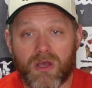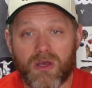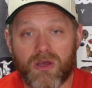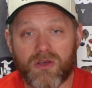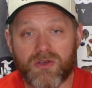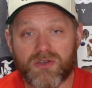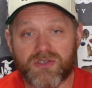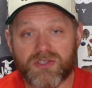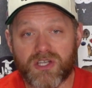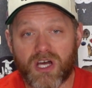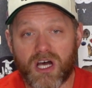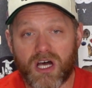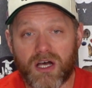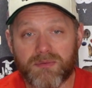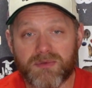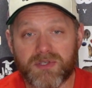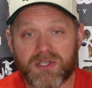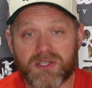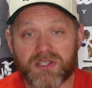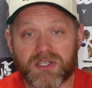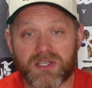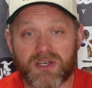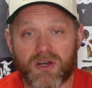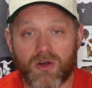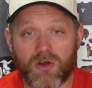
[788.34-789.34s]
whose
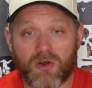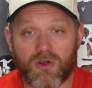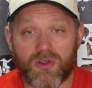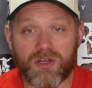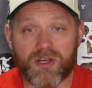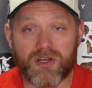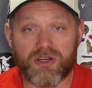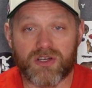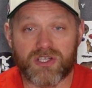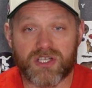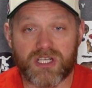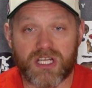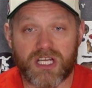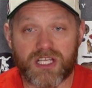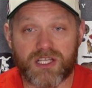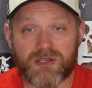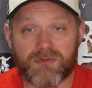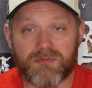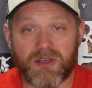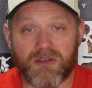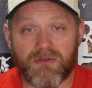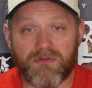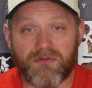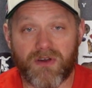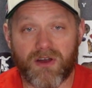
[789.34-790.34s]
Thompsons and earlier STENs would
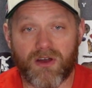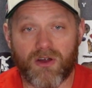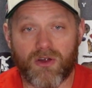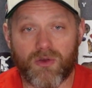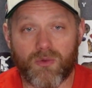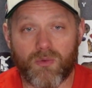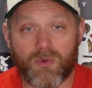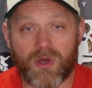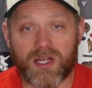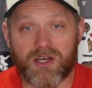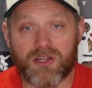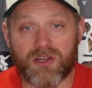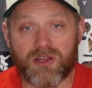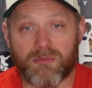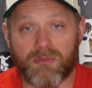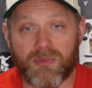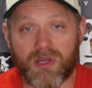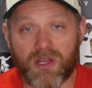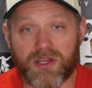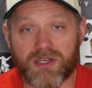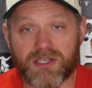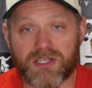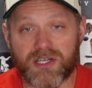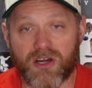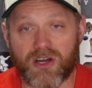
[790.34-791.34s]
be feraled away to the
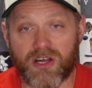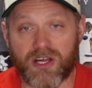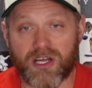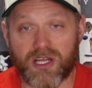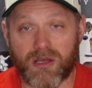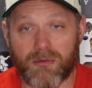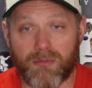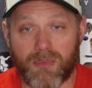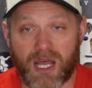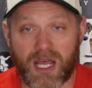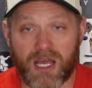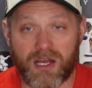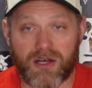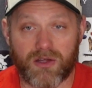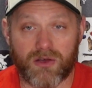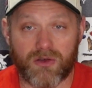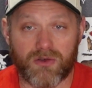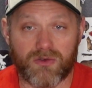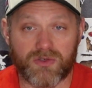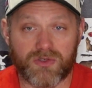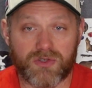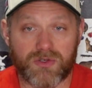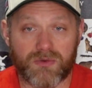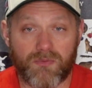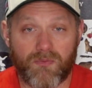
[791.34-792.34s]
military and
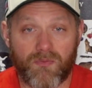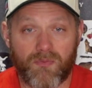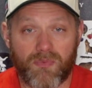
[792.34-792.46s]
commandos.